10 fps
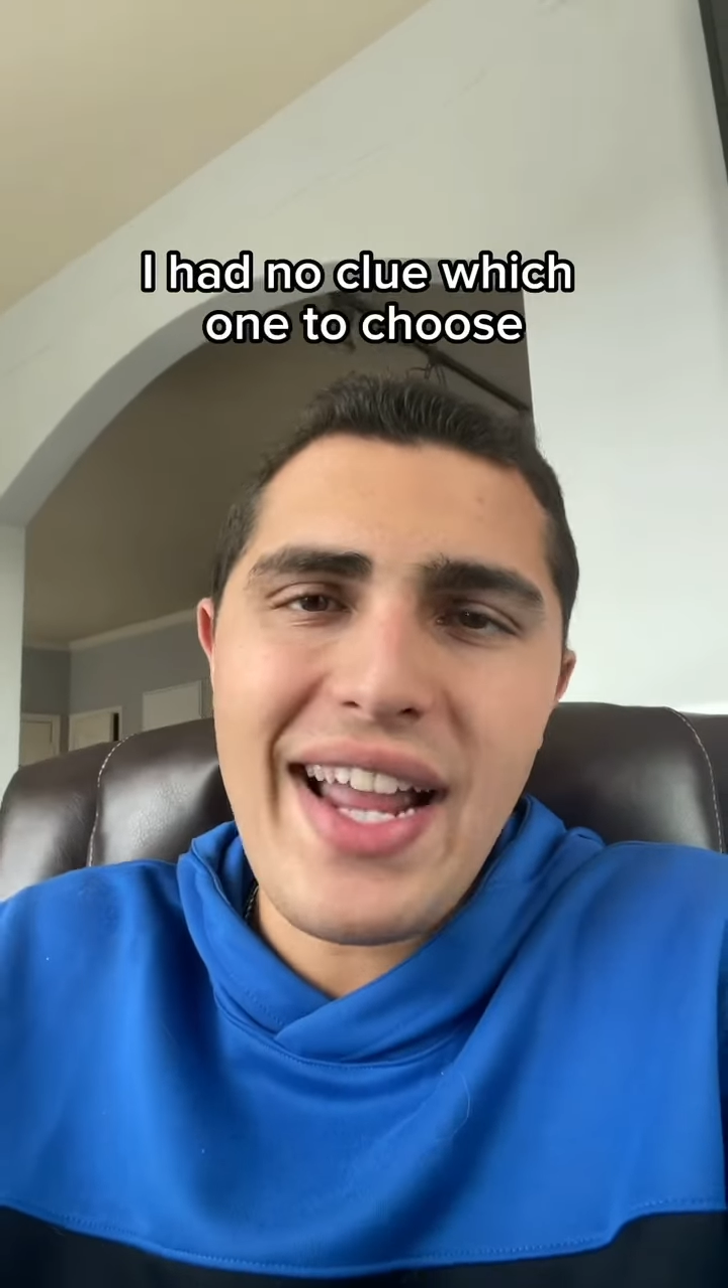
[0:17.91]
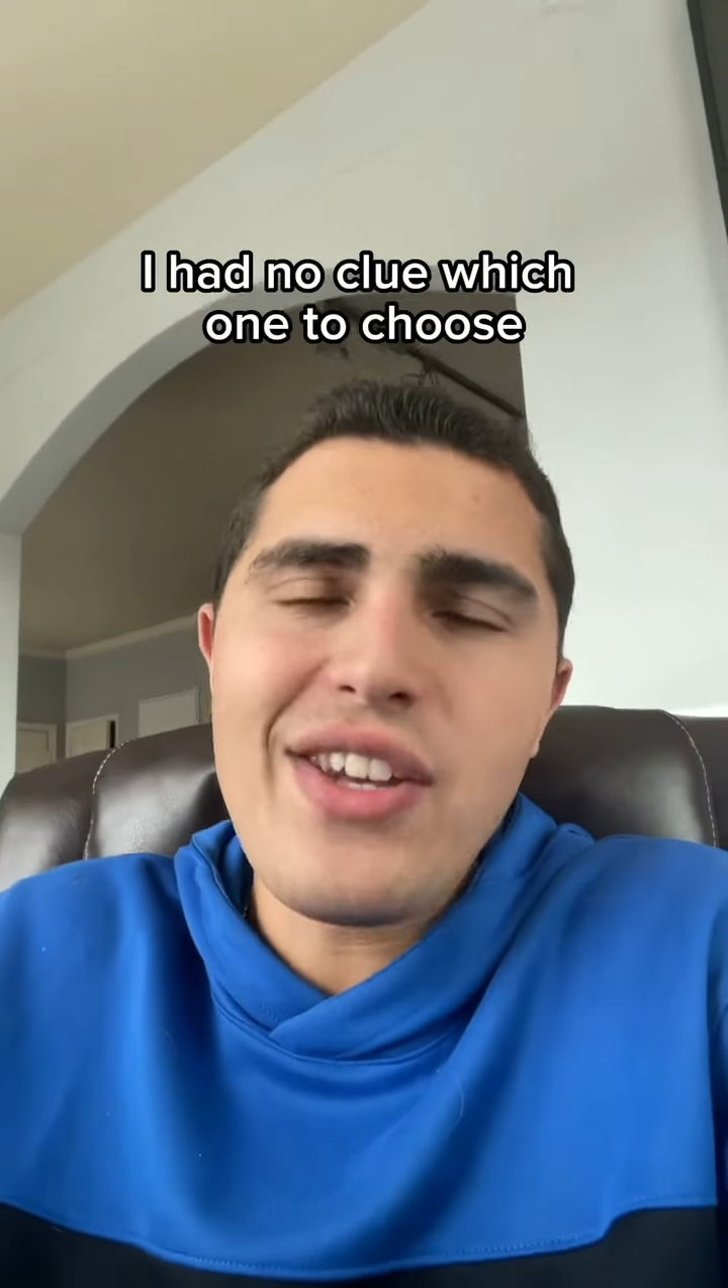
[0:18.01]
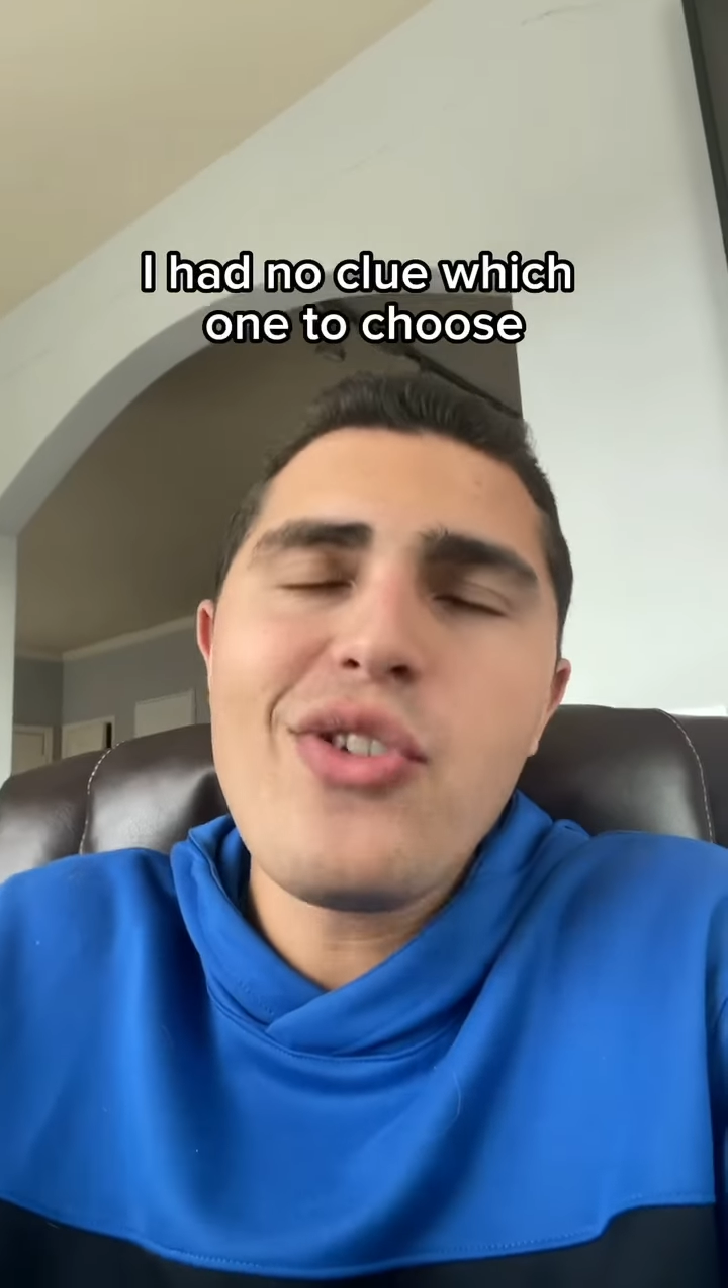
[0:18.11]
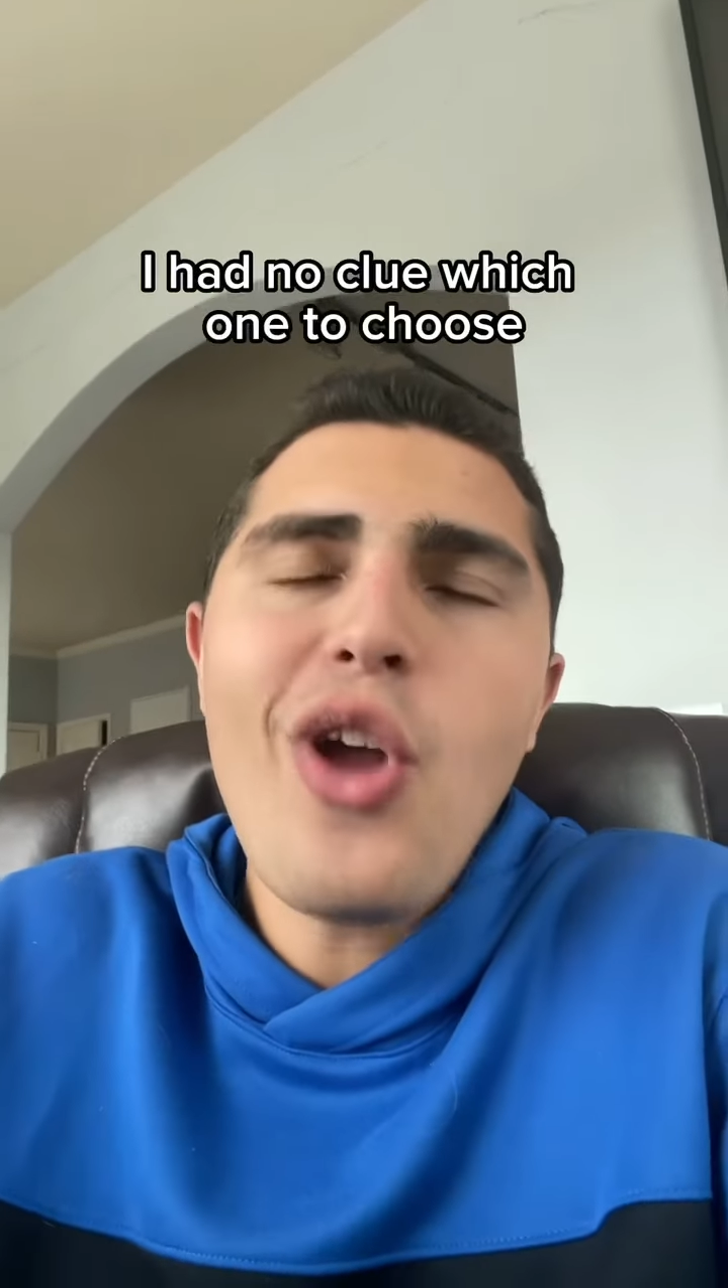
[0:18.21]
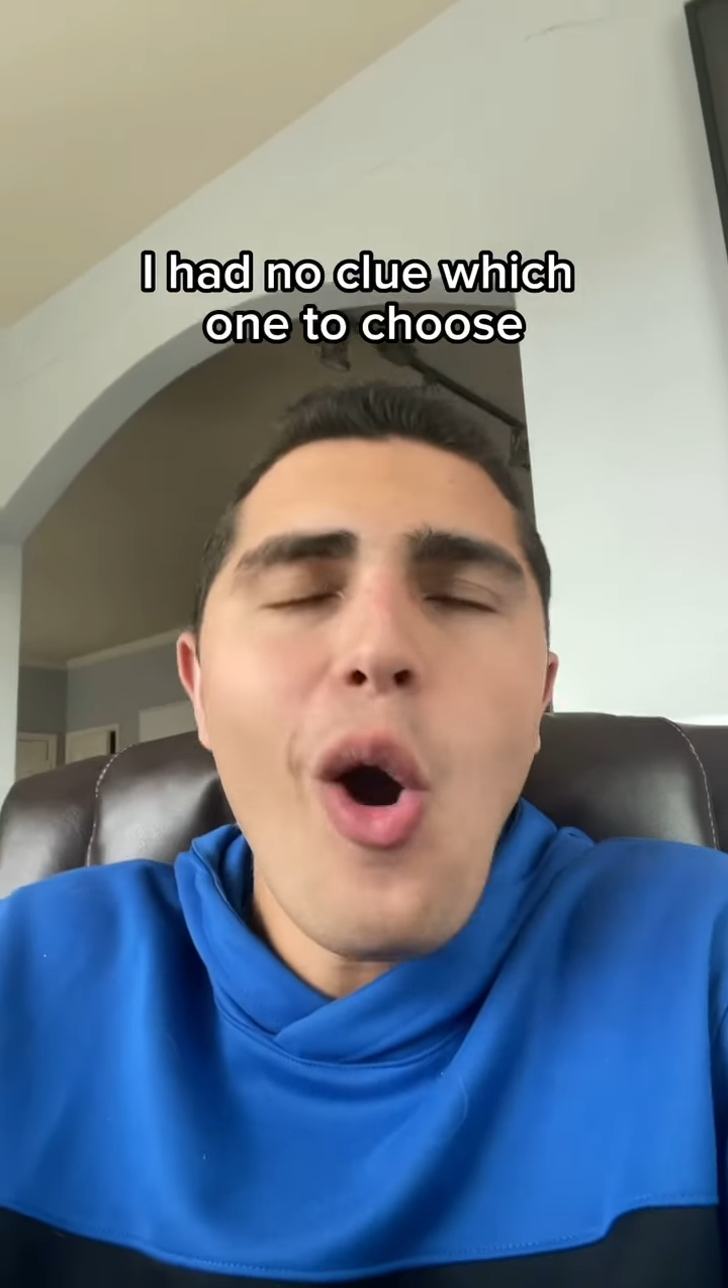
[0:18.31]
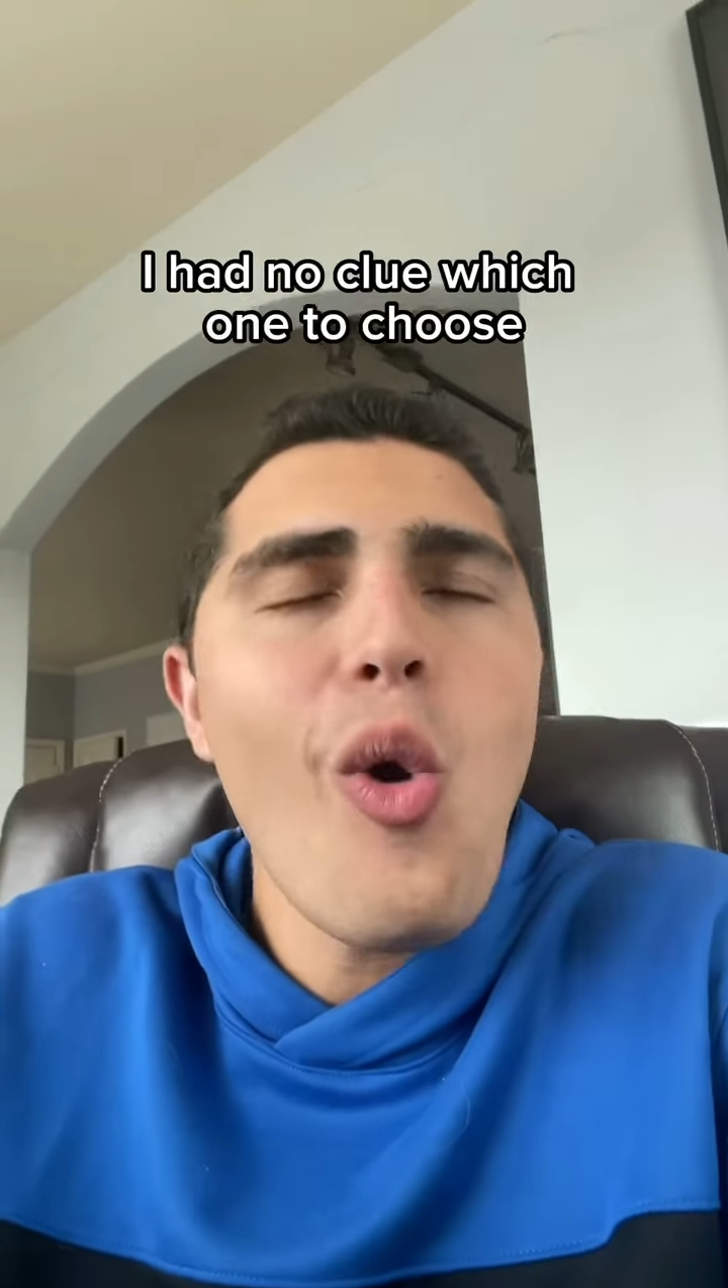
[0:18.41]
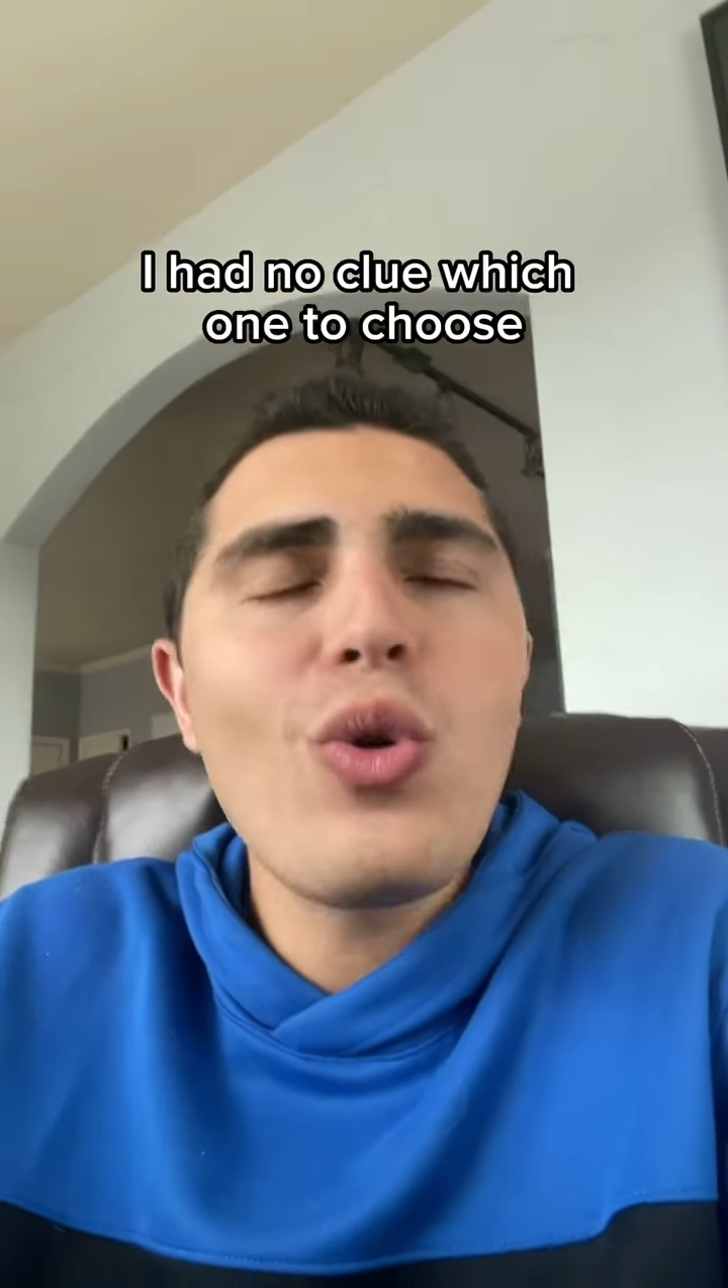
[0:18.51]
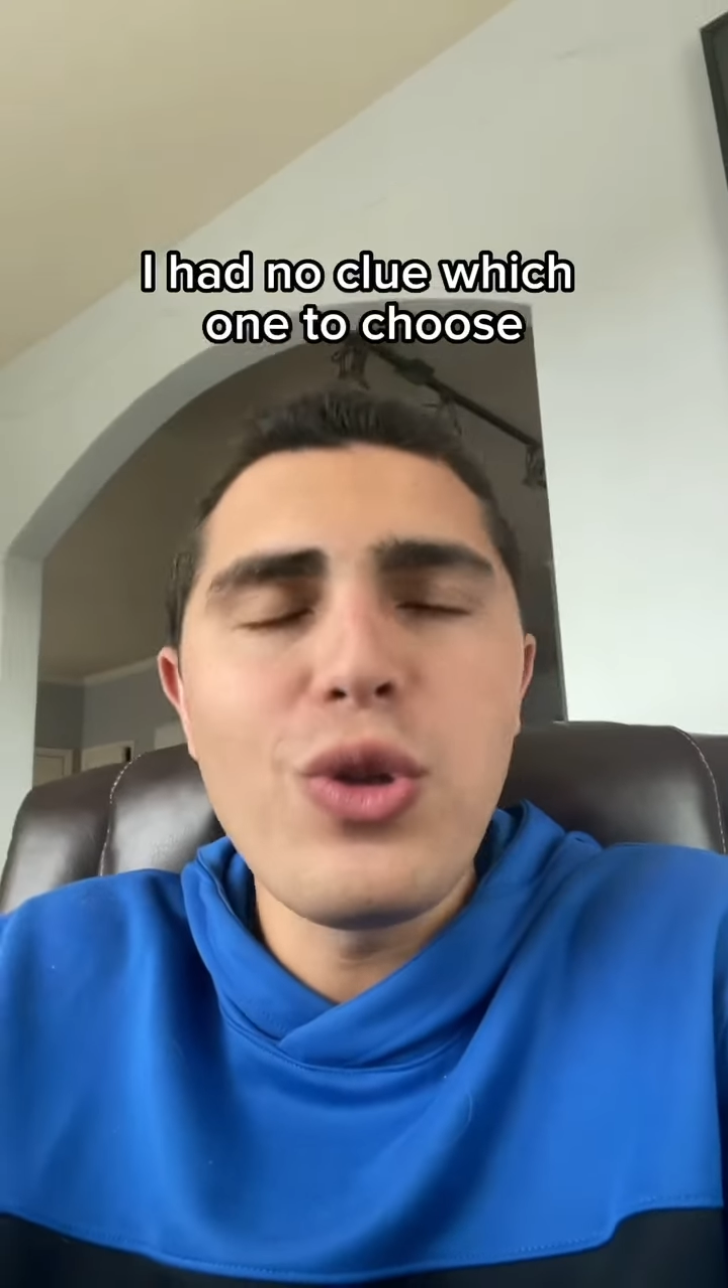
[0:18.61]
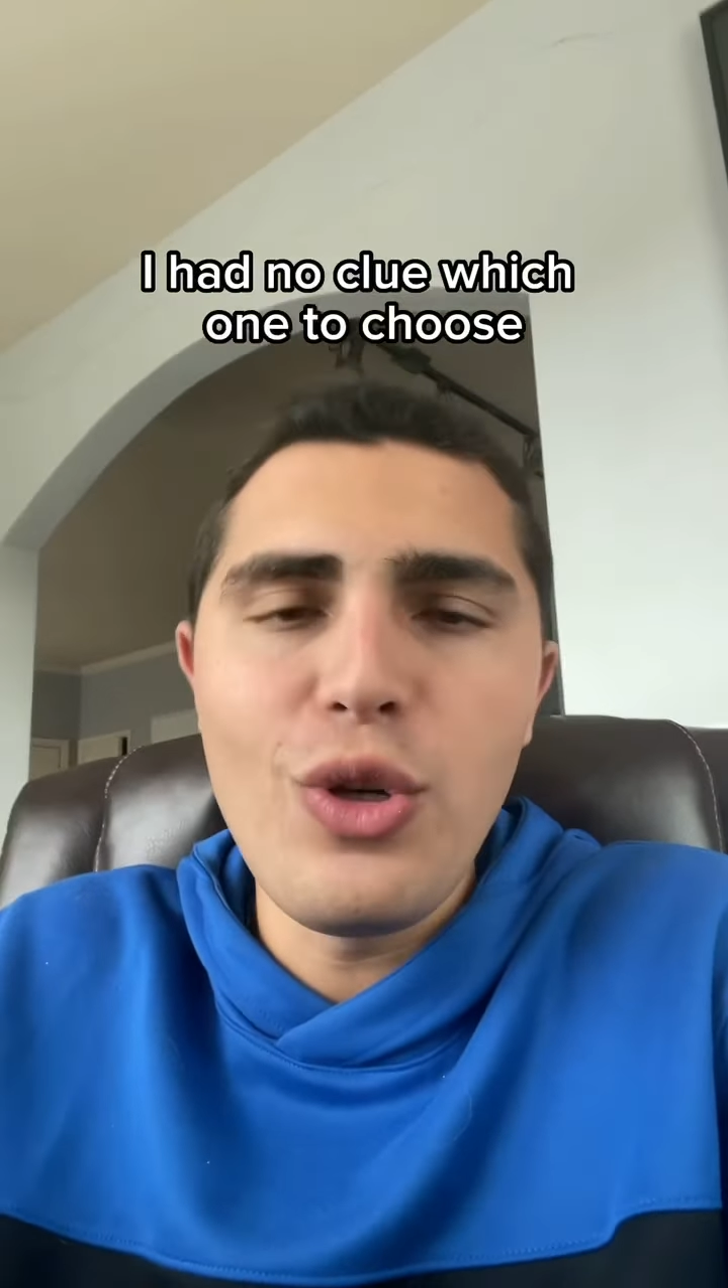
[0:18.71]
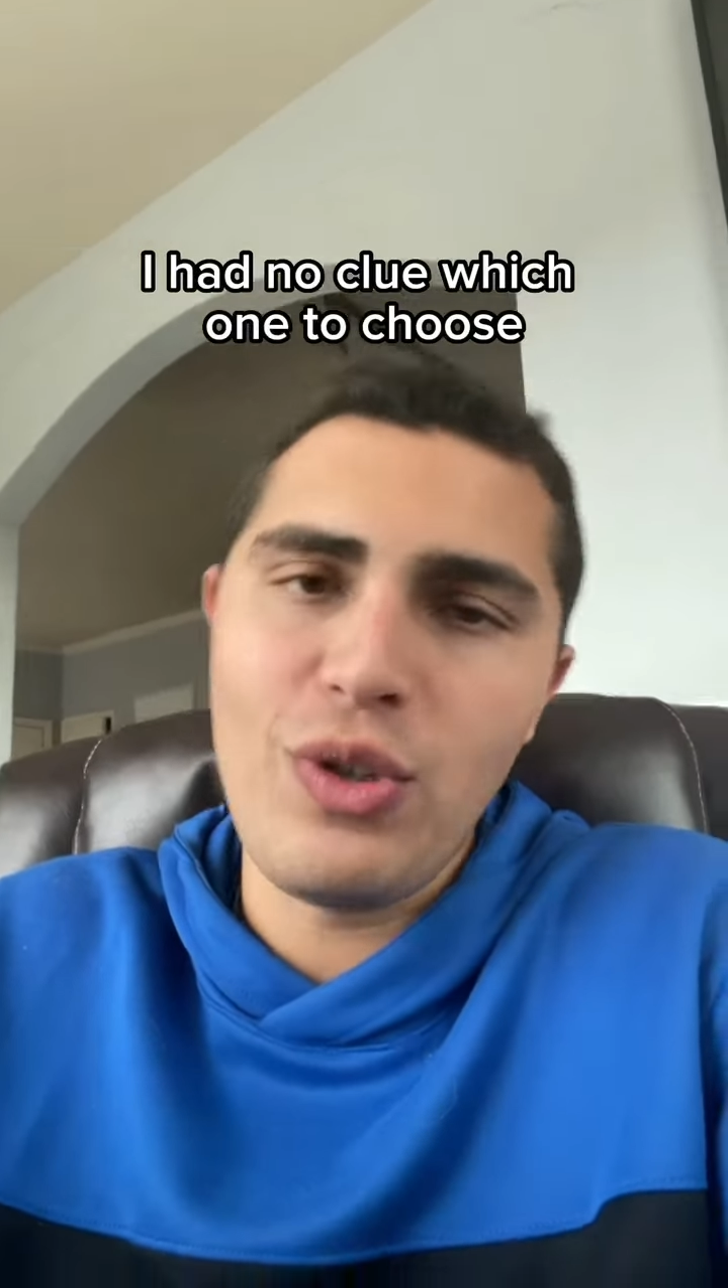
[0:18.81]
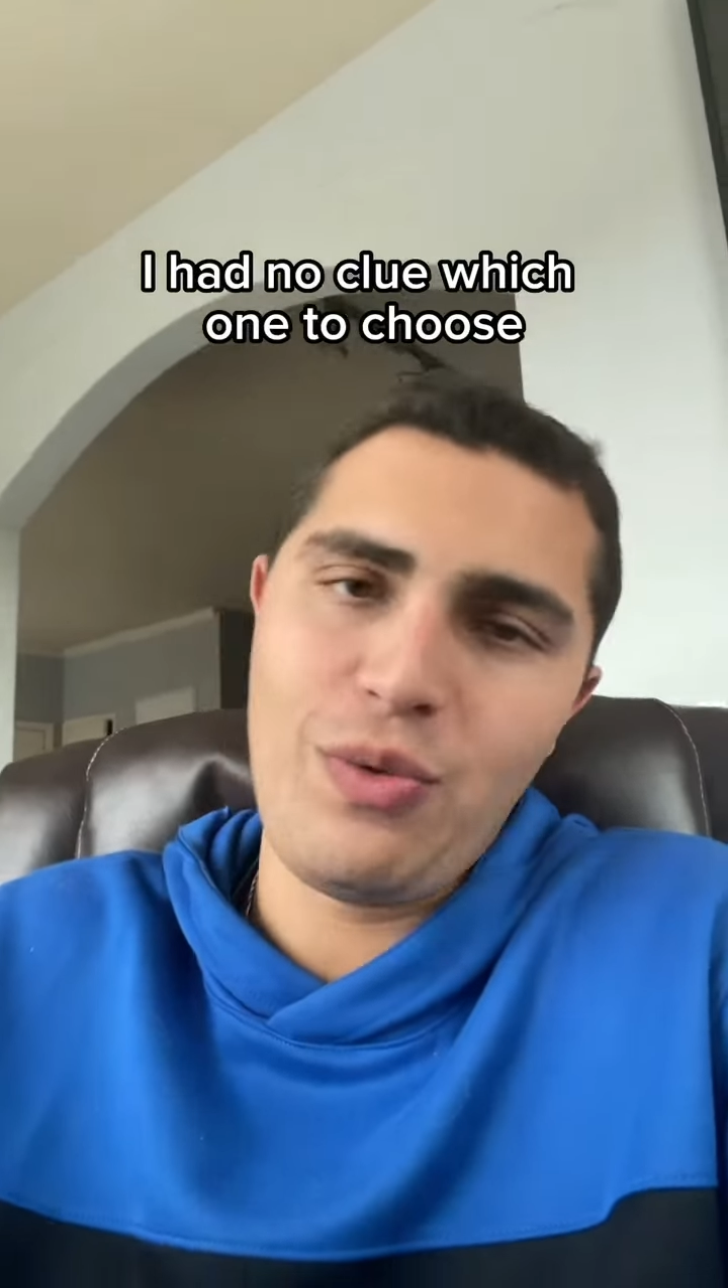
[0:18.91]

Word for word: I had no clue